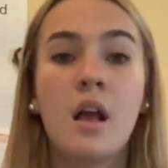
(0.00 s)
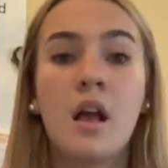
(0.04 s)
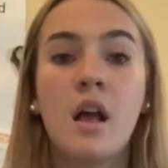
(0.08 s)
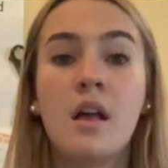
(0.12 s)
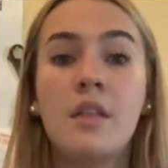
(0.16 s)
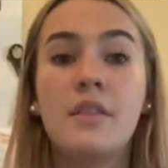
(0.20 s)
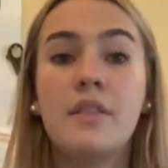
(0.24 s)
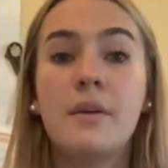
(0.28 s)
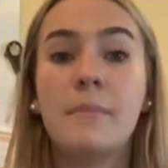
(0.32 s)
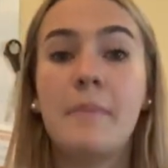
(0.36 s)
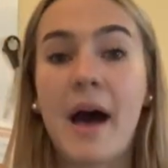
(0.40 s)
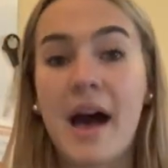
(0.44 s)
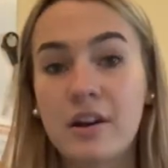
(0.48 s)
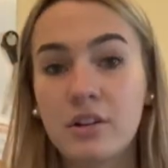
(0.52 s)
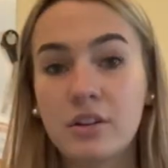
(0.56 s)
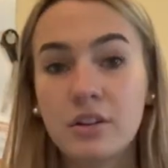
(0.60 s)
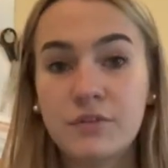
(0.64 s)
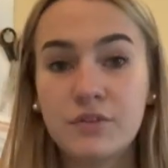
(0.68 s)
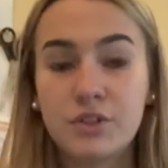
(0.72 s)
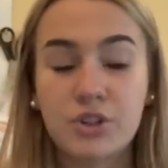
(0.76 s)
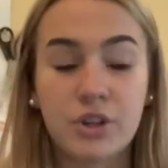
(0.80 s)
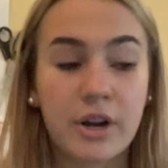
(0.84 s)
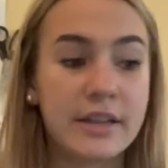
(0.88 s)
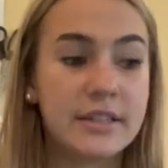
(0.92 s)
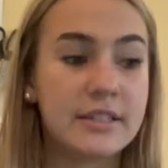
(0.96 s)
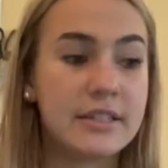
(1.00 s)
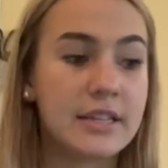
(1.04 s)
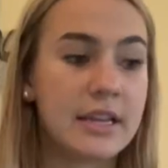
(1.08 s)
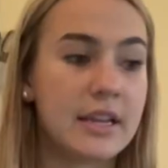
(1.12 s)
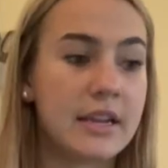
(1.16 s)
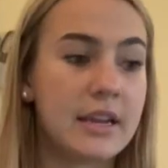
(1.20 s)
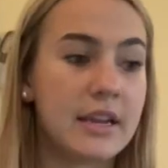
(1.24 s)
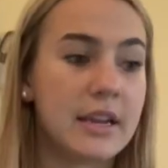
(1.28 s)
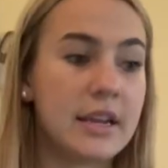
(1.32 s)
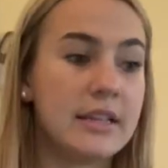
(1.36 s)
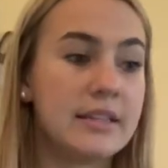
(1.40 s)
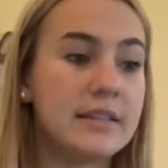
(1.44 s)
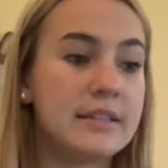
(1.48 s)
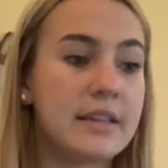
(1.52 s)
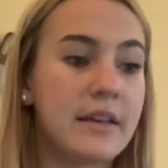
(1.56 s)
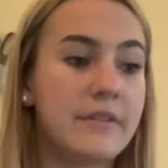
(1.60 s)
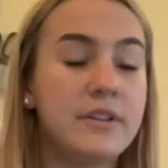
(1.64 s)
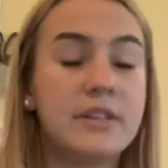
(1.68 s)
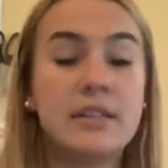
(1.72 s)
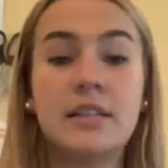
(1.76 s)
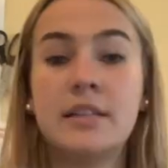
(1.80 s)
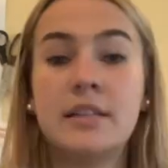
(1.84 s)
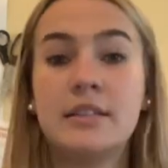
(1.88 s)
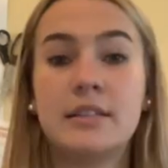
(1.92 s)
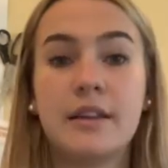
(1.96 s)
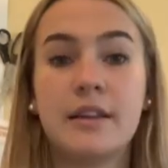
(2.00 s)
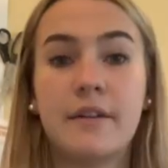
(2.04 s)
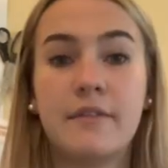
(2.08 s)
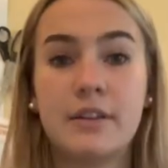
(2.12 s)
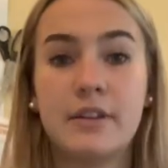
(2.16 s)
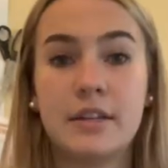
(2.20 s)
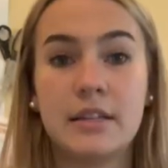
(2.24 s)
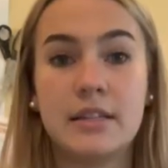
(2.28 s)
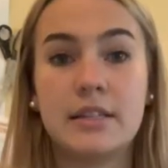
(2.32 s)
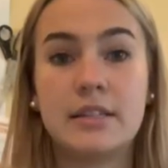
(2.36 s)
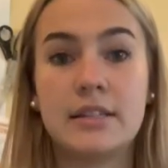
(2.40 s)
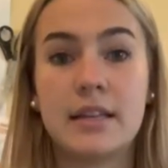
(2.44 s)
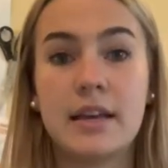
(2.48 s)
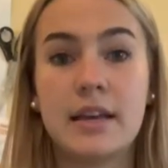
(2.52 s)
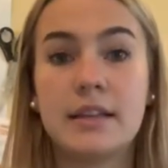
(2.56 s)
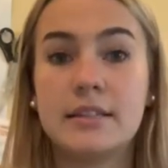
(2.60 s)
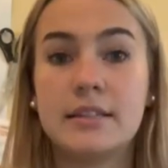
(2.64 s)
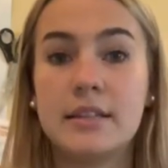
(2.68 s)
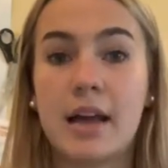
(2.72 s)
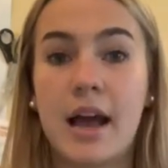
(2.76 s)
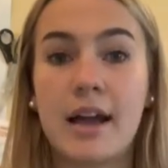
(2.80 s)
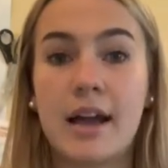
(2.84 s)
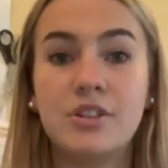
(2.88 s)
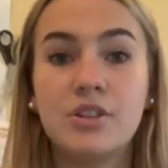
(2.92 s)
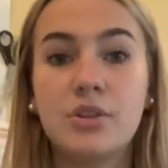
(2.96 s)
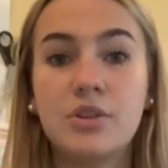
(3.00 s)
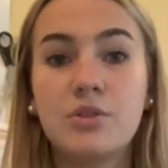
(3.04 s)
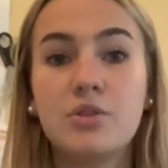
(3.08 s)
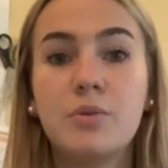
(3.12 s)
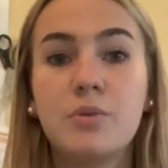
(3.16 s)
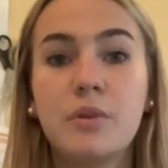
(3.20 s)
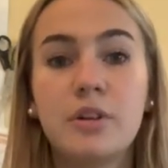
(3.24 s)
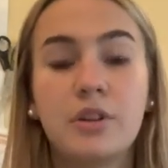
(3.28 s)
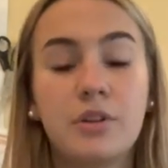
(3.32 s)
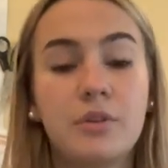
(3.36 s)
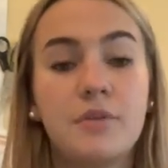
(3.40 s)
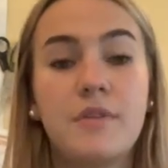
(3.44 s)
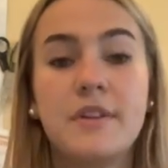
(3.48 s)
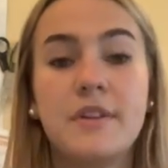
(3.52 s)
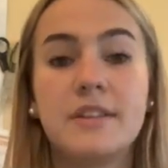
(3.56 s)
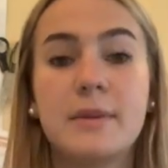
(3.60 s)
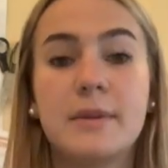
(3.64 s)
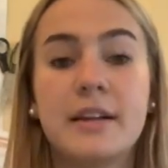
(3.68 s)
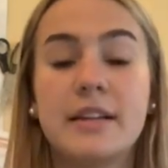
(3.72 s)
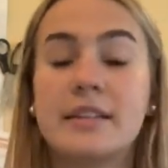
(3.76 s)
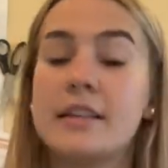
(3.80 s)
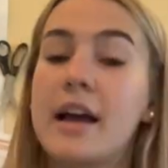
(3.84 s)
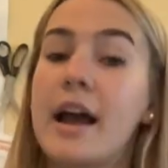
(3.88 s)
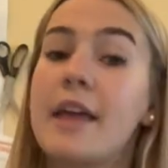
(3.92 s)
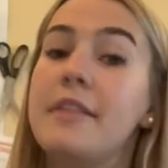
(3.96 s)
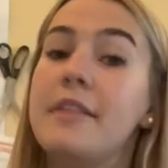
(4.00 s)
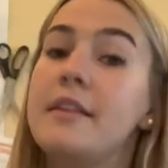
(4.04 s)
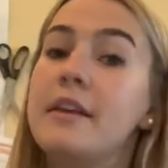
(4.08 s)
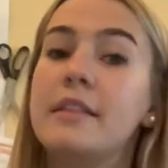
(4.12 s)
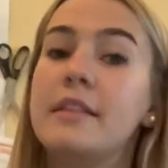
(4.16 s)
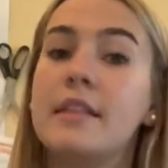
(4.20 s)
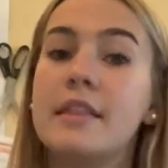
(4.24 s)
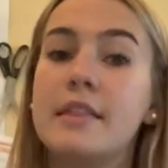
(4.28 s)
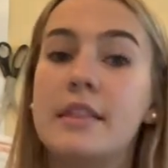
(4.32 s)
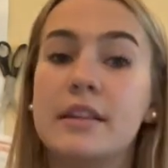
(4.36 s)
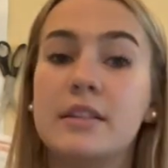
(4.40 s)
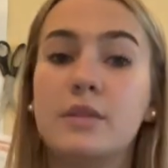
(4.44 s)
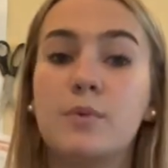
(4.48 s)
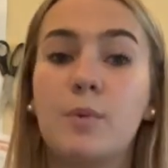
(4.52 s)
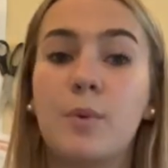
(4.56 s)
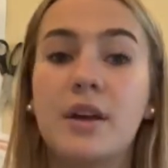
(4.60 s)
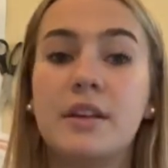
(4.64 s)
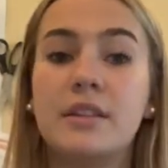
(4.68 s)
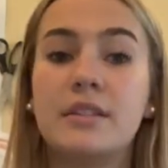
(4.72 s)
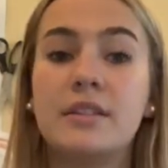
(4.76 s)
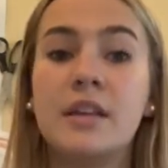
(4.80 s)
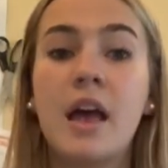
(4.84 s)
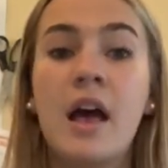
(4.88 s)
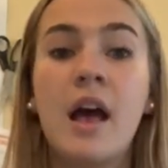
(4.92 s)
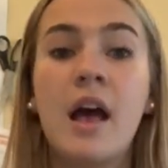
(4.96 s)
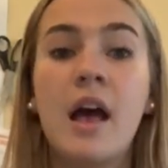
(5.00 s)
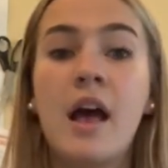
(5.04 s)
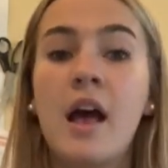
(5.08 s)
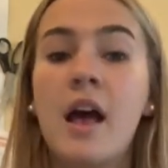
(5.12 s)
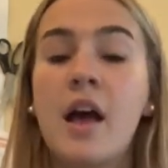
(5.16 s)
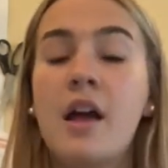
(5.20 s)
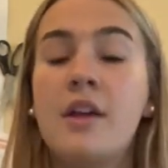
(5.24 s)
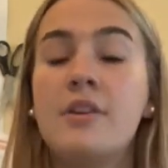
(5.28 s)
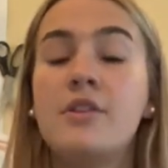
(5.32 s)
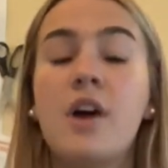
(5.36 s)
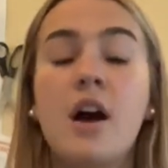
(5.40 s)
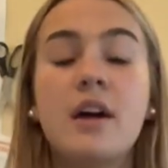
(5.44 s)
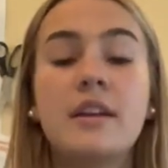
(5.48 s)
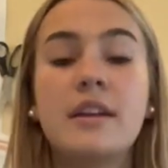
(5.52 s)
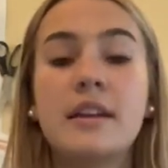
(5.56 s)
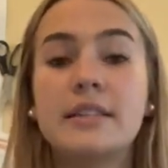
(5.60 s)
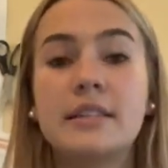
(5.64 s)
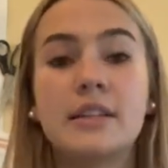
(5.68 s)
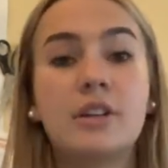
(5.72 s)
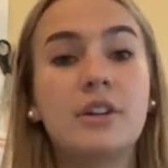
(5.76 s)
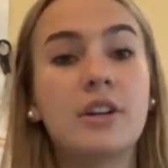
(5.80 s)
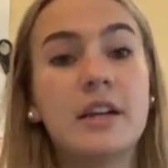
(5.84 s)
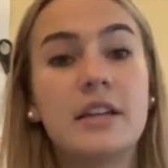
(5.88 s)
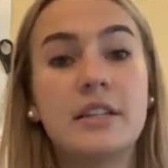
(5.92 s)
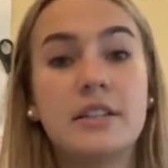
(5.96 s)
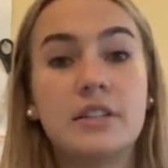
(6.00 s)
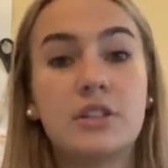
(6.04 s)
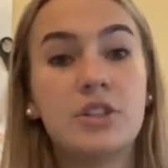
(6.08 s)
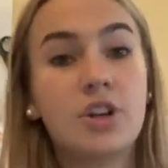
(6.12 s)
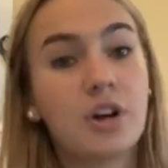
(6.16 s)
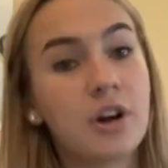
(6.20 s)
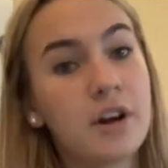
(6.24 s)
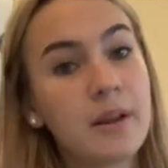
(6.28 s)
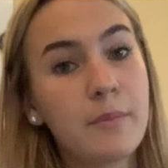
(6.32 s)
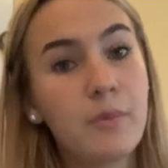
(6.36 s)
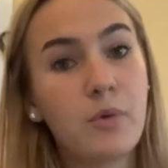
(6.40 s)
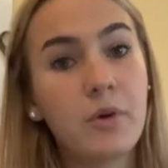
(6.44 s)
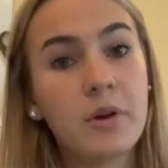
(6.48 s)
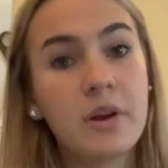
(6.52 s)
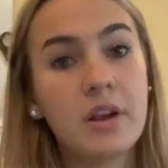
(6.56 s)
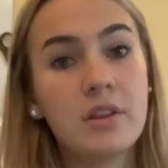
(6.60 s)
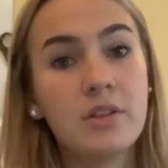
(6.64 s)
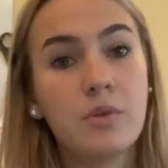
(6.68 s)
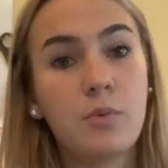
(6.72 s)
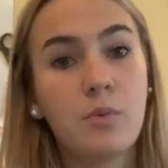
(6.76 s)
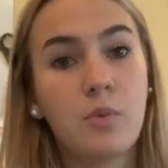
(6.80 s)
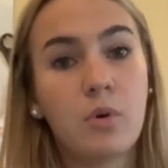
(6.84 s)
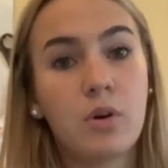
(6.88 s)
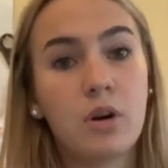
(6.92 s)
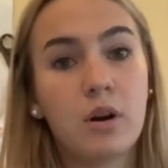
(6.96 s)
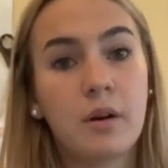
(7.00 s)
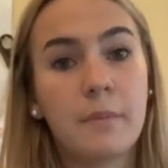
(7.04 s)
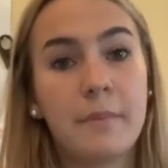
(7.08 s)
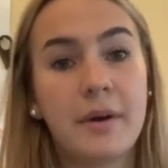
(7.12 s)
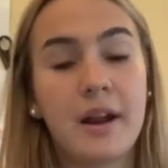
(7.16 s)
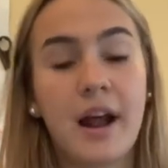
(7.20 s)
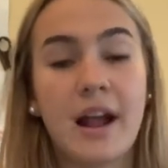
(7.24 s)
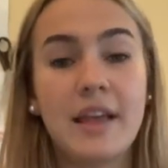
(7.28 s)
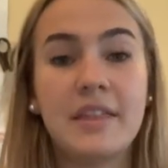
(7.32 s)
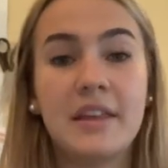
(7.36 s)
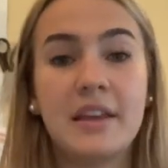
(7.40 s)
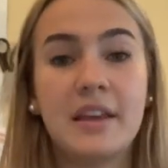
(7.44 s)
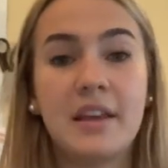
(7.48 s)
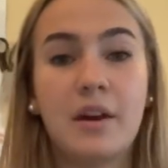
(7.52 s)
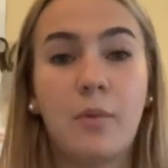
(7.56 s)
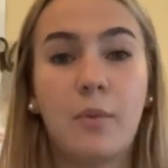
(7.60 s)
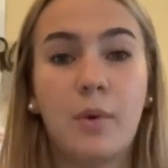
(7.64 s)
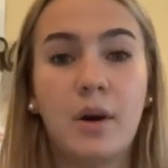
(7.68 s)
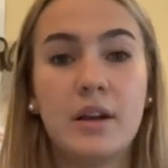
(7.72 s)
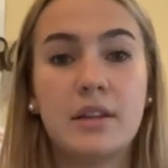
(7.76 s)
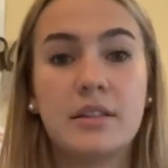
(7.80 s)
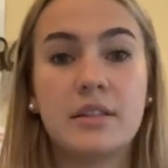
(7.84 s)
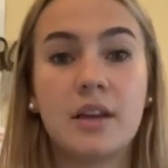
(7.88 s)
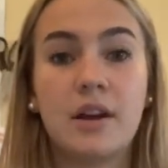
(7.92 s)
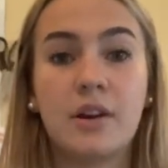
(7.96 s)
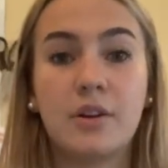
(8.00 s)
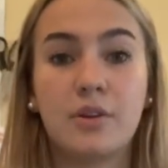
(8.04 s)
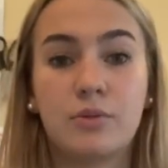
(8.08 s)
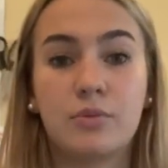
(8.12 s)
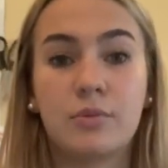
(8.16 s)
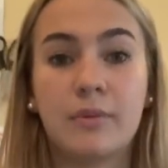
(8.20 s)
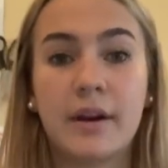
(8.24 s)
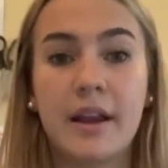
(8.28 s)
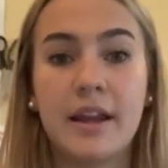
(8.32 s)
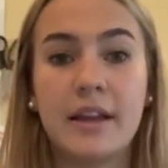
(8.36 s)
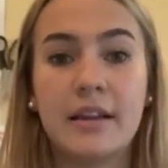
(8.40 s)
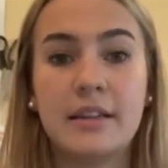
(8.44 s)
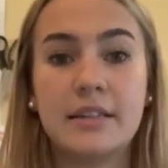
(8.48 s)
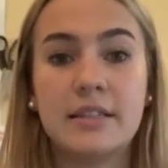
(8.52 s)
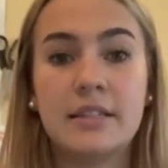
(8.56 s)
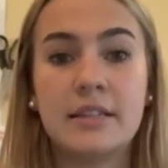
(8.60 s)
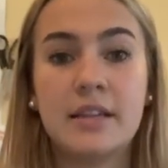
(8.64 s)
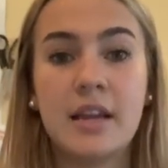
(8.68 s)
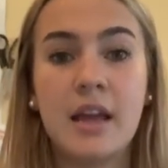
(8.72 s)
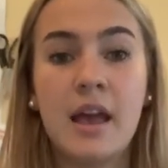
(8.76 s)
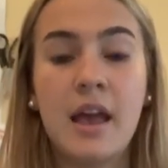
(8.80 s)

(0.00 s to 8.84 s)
The Battle of Trenton in 1776, I chose to include this because I think that this was not necessarily a turning point in the war, but I think it was a great